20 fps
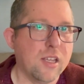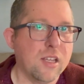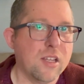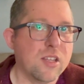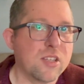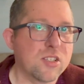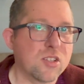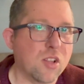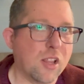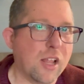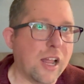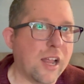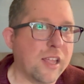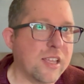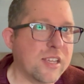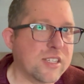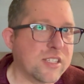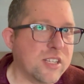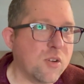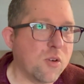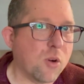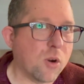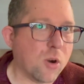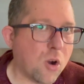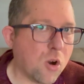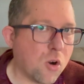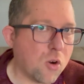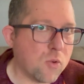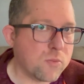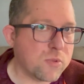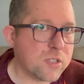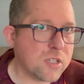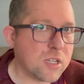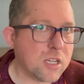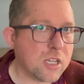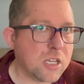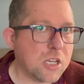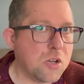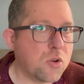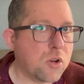So a lot of these newer homes,
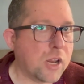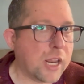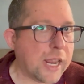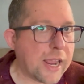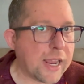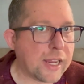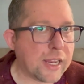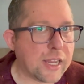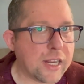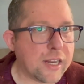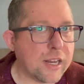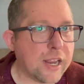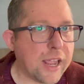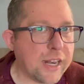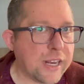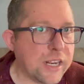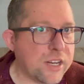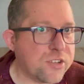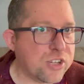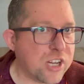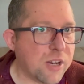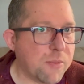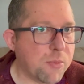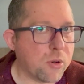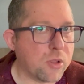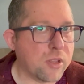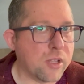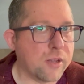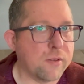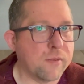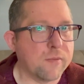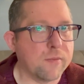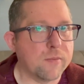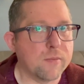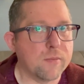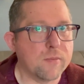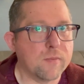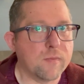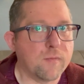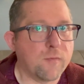you can't get any cheaper than
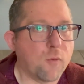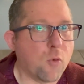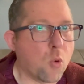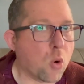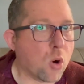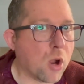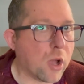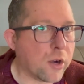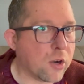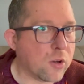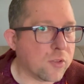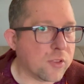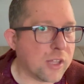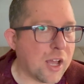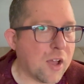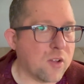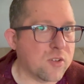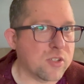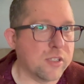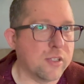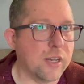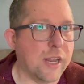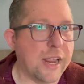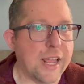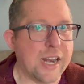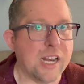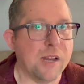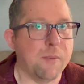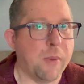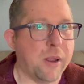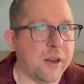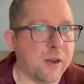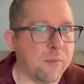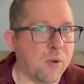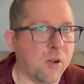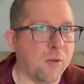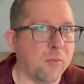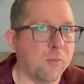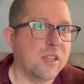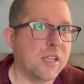$400,000 at a
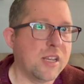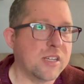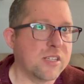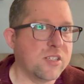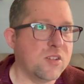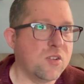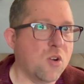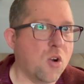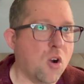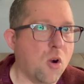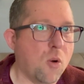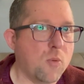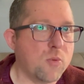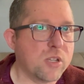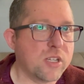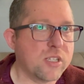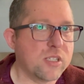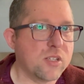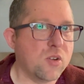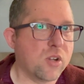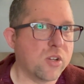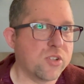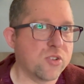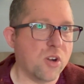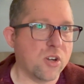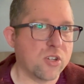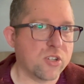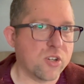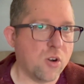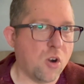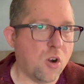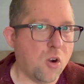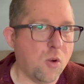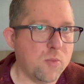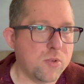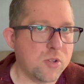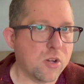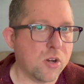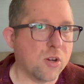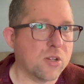minimum. These new homes, these new construction
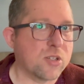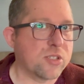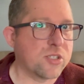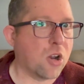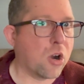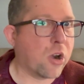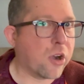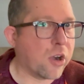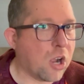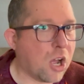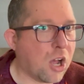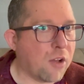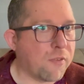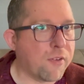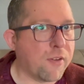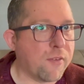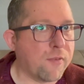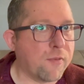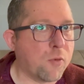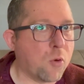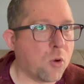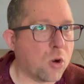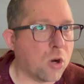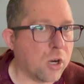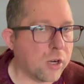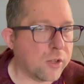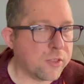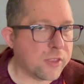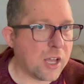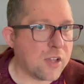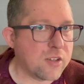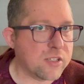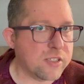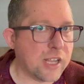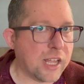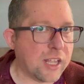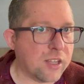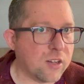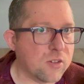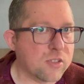homes are starting off at
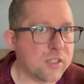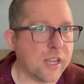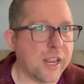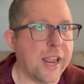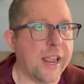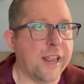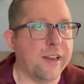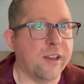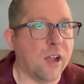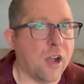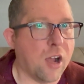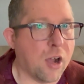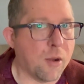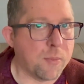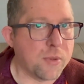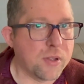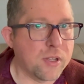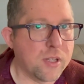$400,000 and up.